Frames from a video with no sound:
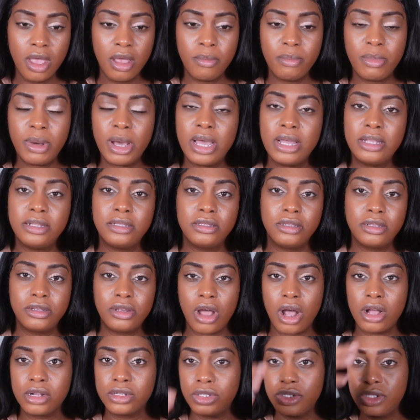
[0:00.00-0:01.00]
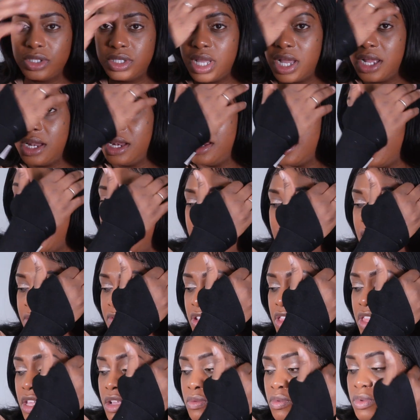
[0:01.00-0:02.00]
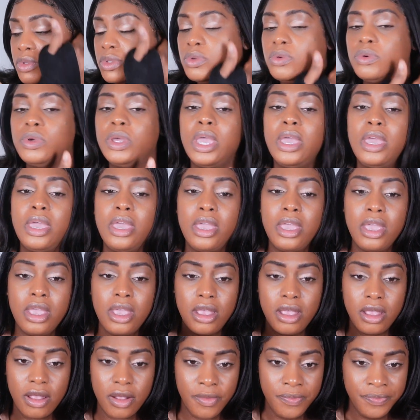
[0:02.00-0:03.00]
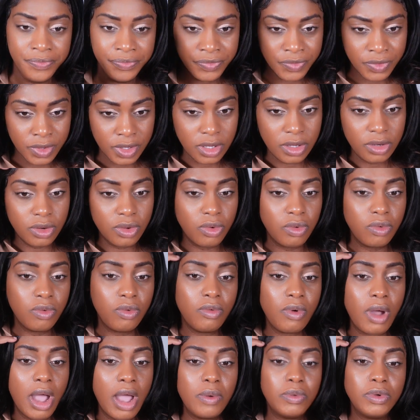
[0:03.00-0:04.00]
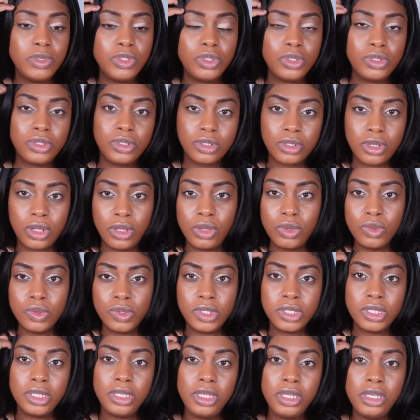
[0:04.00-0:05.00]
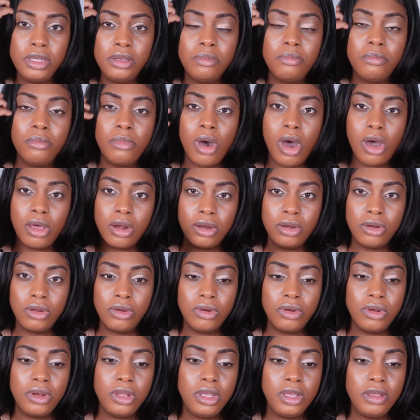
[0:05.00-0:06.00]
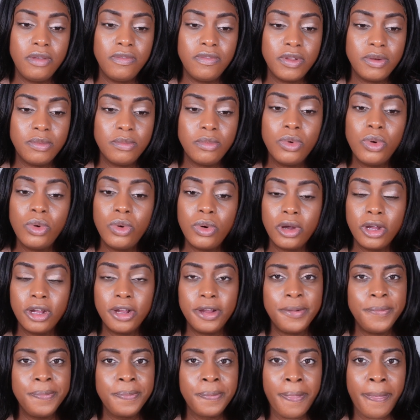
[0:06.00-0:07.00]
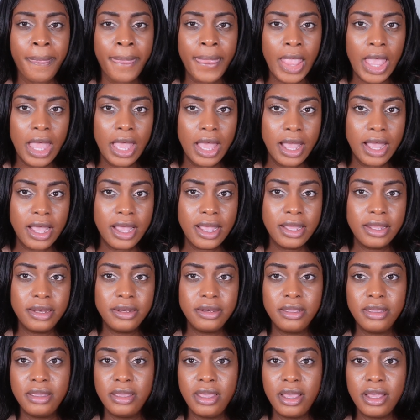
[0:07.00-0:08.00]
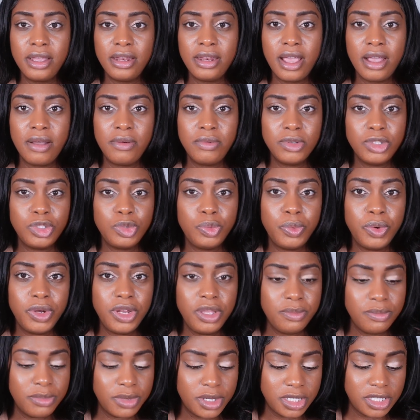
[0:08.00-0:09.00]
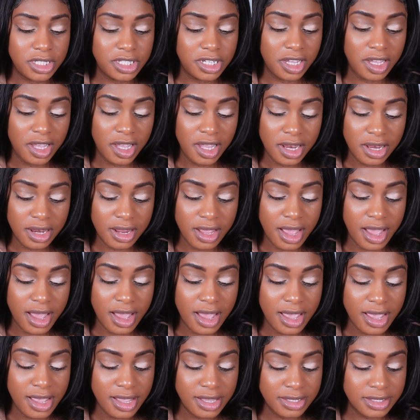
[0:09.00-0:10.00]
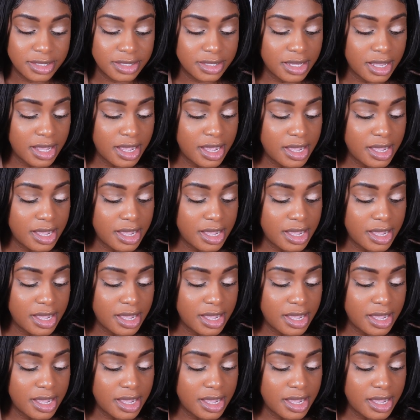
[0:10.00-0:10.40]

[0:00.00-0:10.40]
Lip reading: but the doctor said that everything was okay. You know, I was just closely monitored even more. And yeah, that was pretty much it, guys.